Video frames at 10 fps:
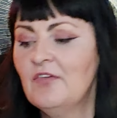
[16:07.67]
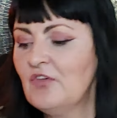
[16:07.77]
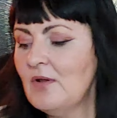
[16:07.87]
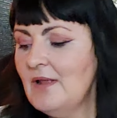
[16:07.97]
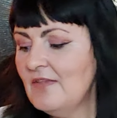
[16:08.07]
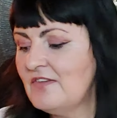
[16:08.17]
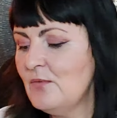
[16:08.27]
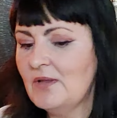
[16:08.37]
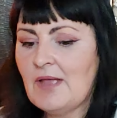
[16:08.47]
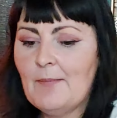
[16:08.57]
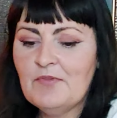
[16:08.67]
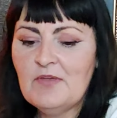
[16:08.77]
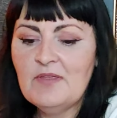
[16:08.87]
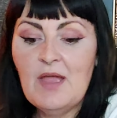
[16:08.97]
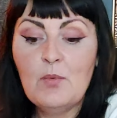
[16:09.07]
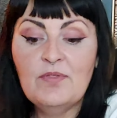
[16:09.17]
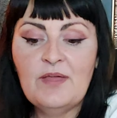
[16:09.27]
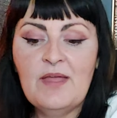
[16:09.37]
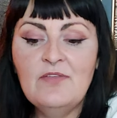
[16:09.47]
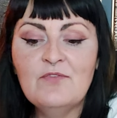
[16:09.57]
So let's see what comes in here with
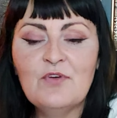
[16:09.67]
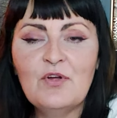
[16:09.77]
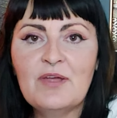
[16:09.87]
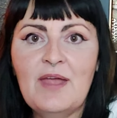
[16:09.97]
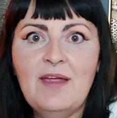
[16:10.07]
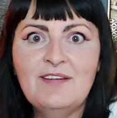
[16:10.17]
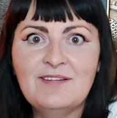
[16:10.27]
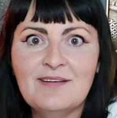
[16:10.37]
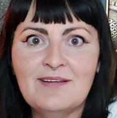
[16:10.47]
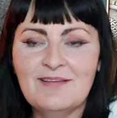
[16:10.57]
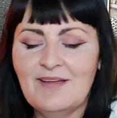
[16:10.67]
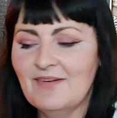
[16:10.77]
the invocation,